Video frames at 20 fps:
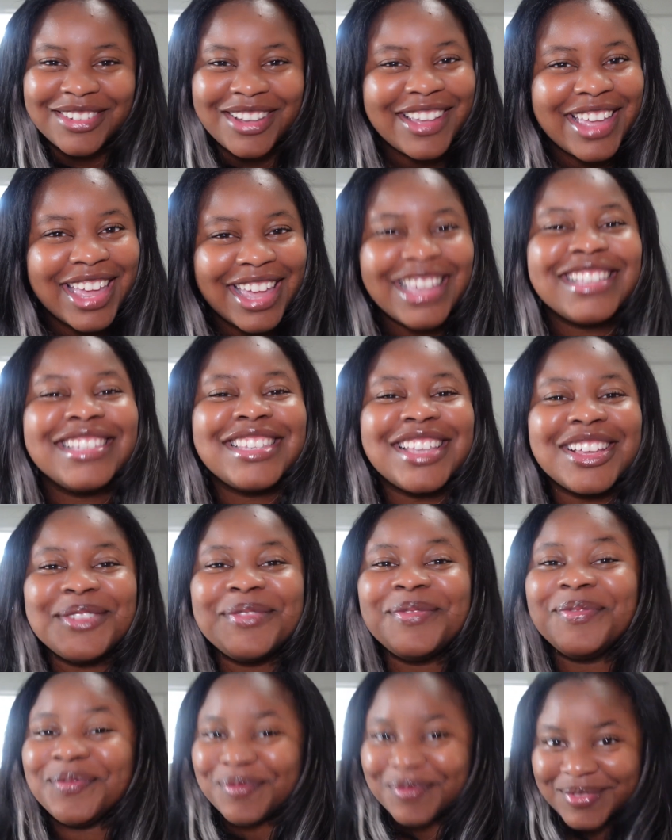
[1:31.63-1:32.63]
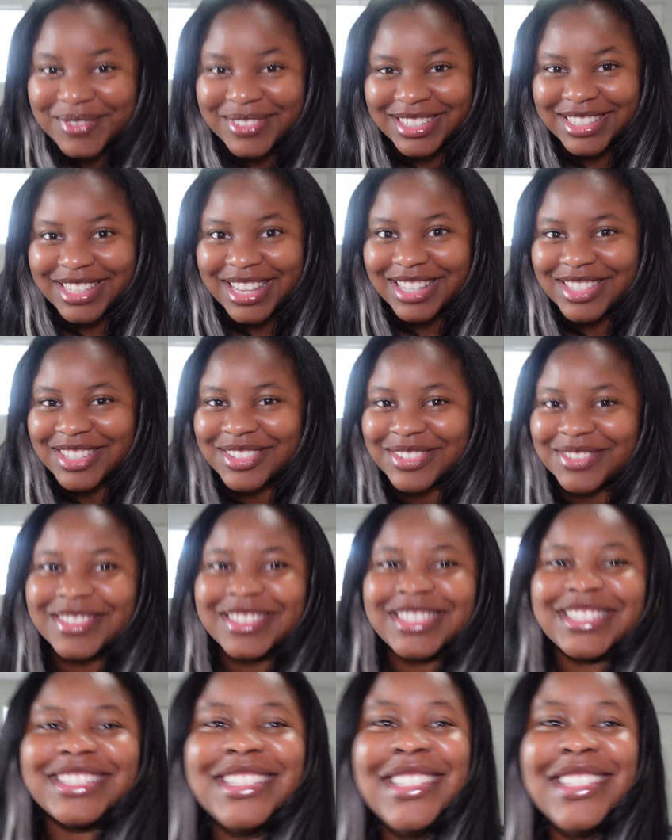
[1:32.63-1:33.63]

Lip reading: Okay, so stay tuned.